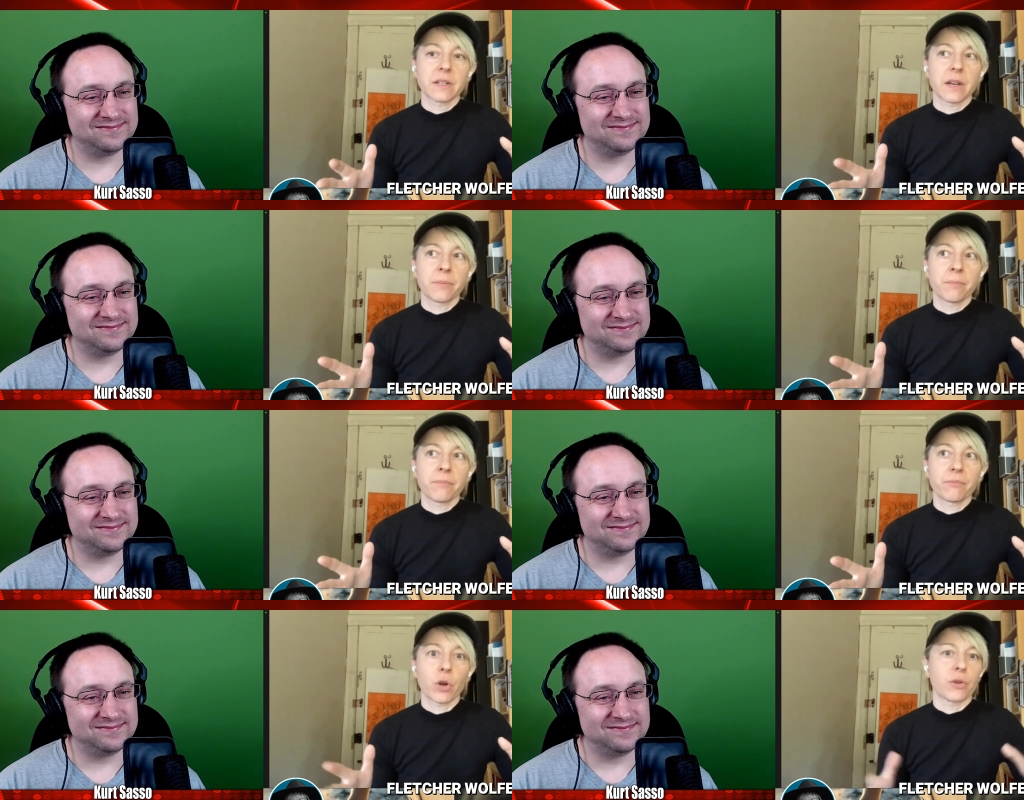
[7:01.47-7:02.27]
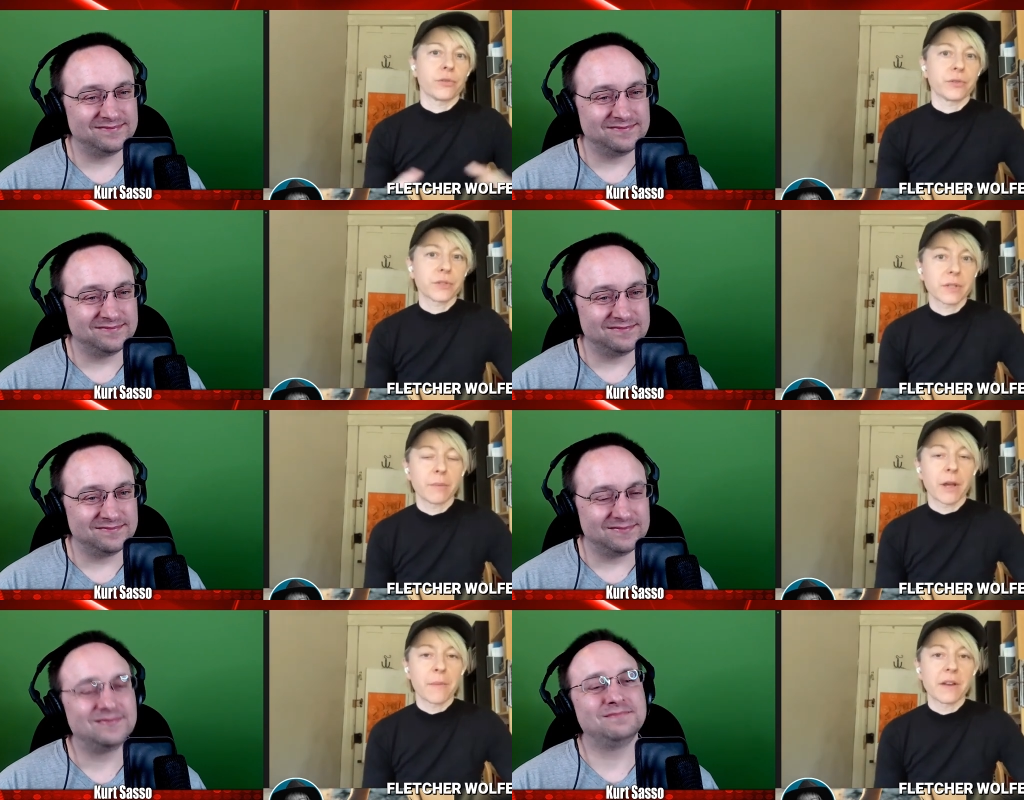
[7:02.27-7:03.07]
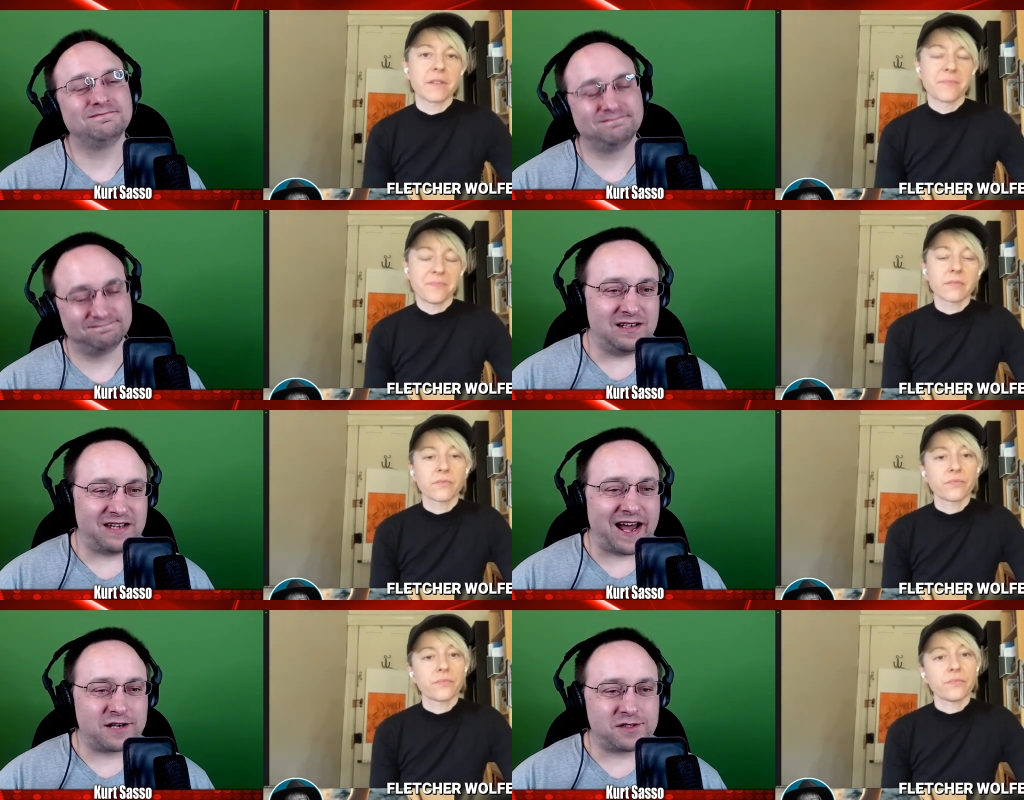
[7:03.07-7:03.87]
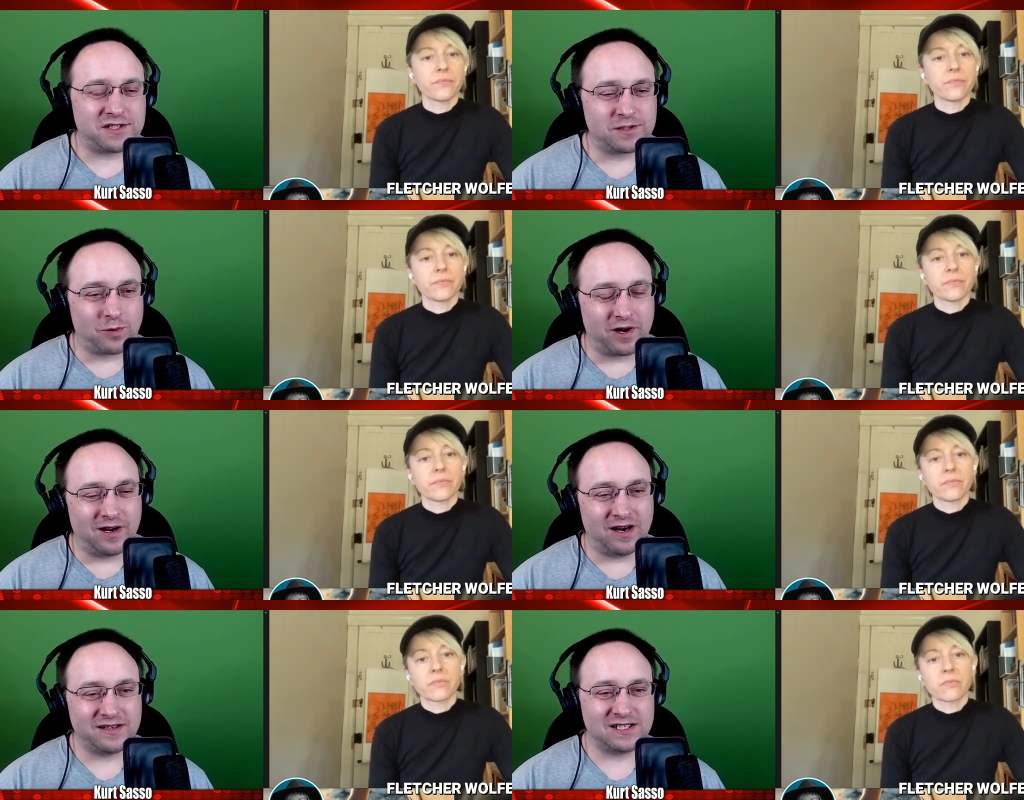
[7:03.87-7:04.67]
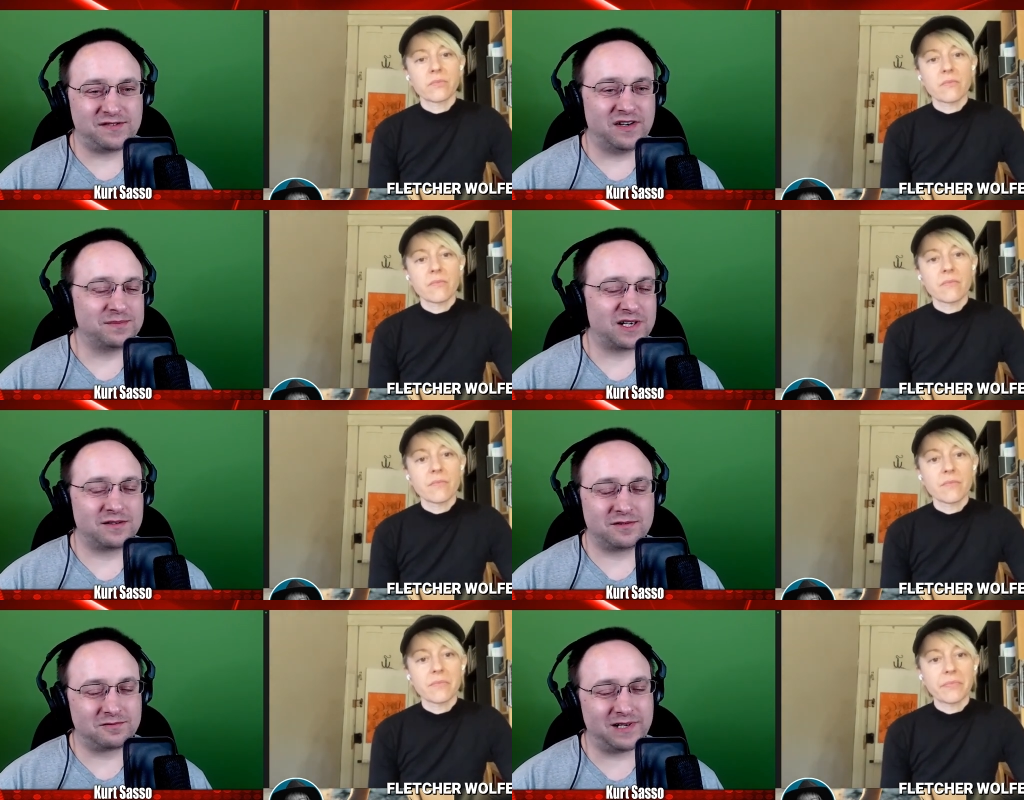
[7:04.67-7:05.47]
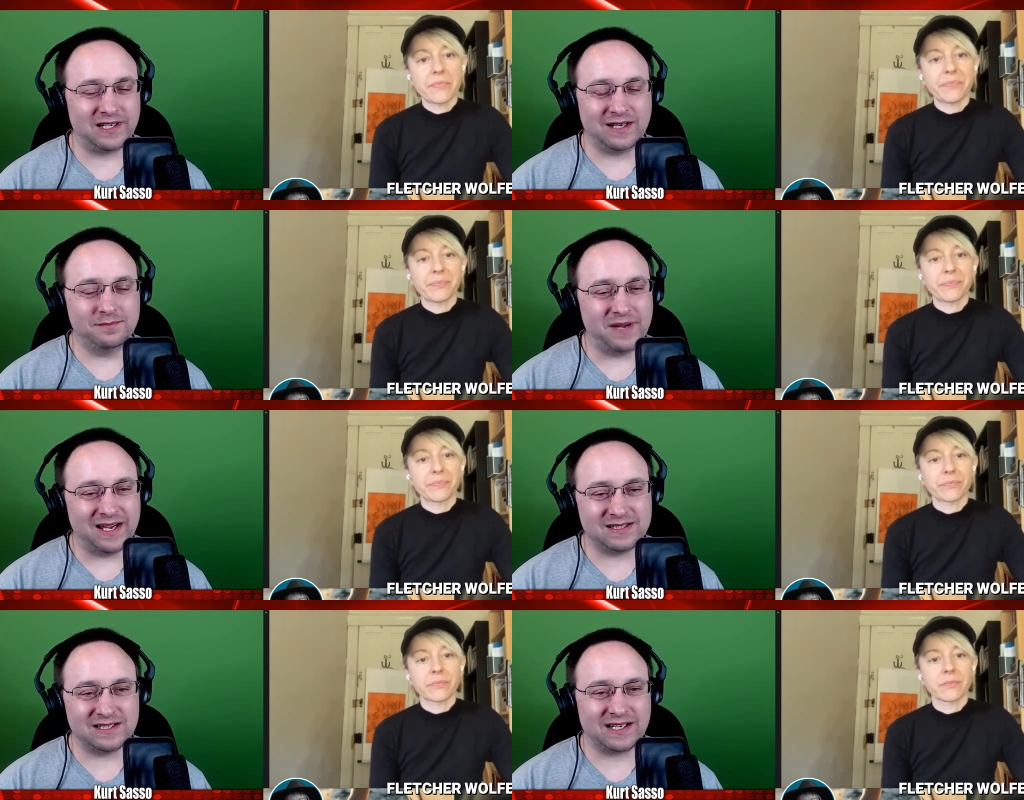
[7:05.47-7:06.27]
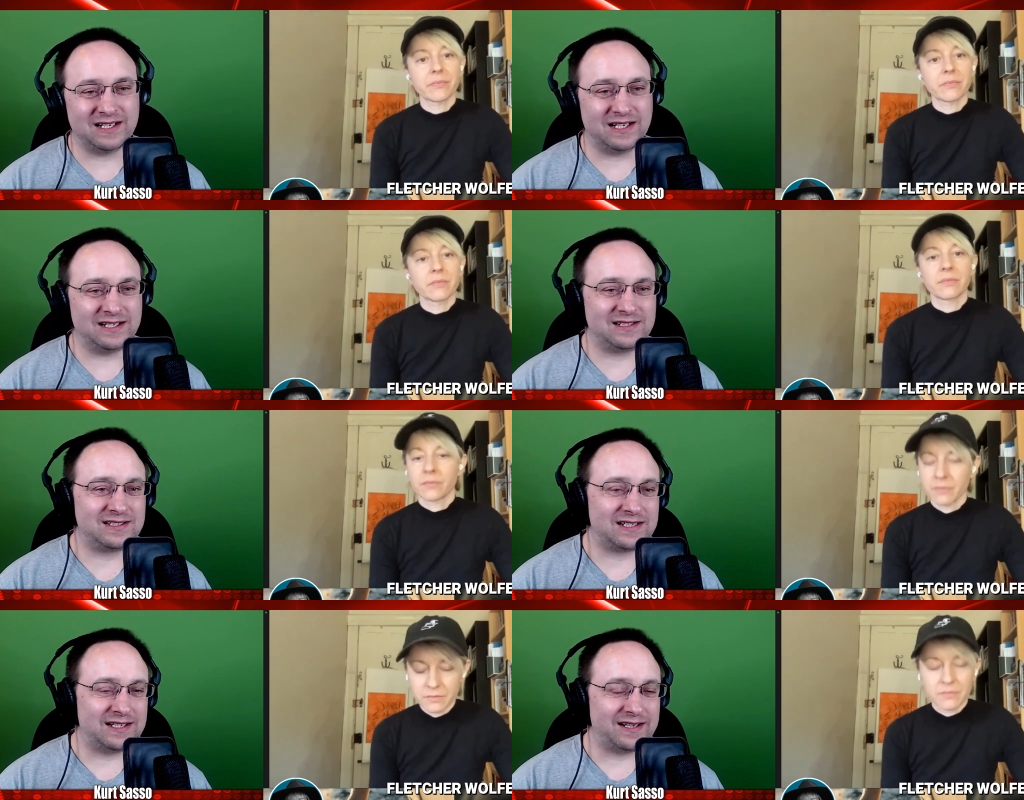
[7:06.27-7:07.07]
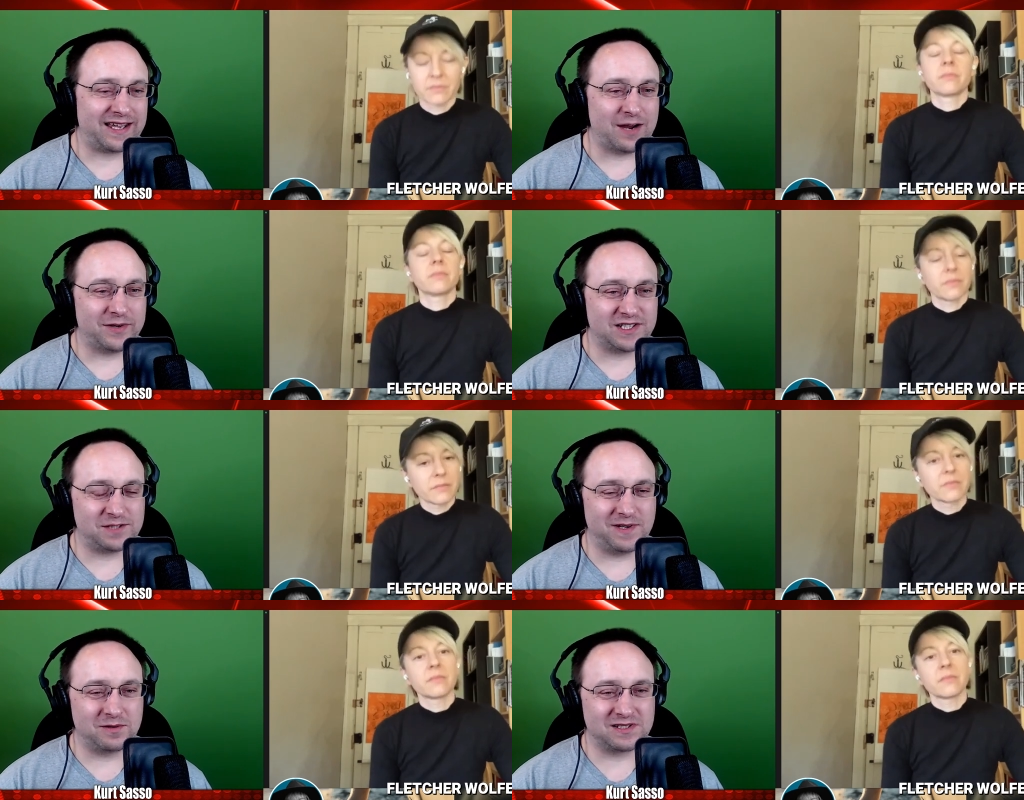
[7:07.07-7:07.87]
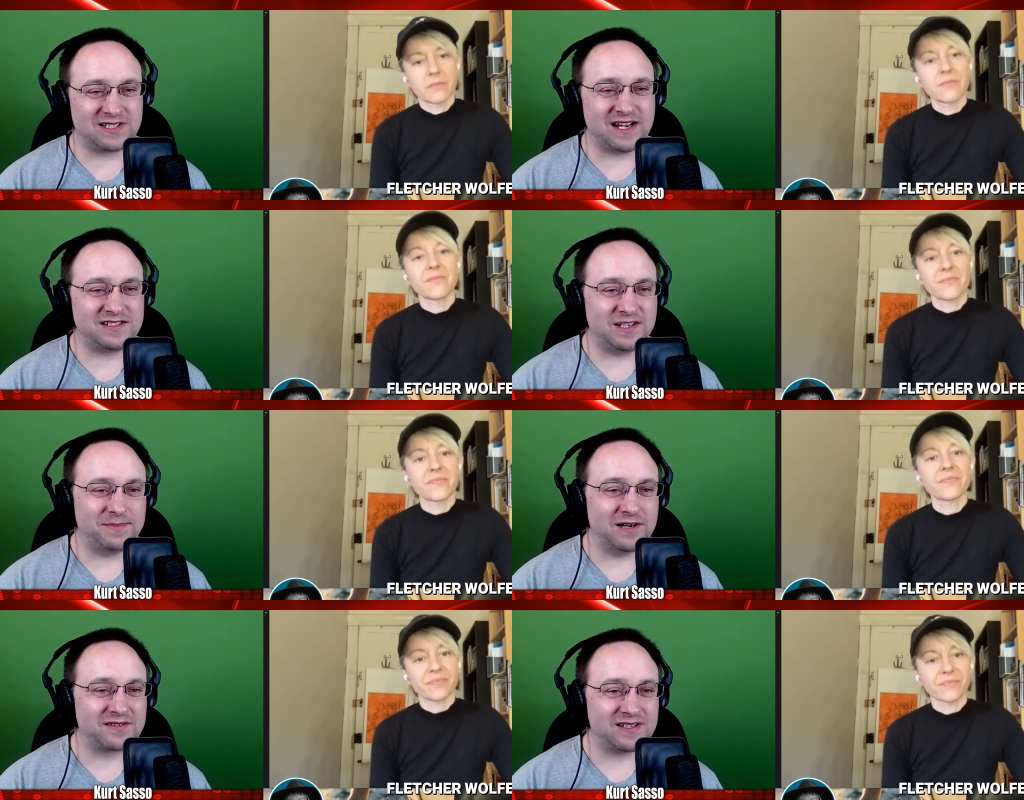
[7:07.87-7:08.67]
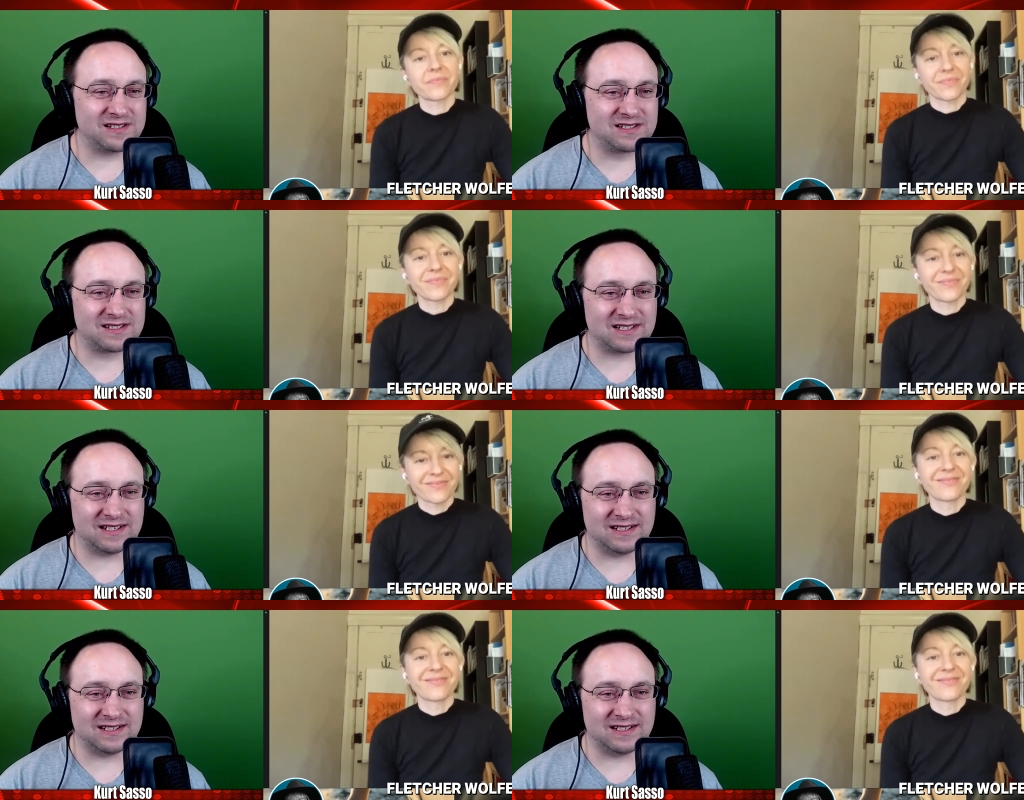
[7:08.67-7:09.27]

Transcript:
Speaker 1: um, hurdles in my mind
Speaker 2: the actresses working on these films are really amazing, and and I can't wait to speak with Stacey about this uh,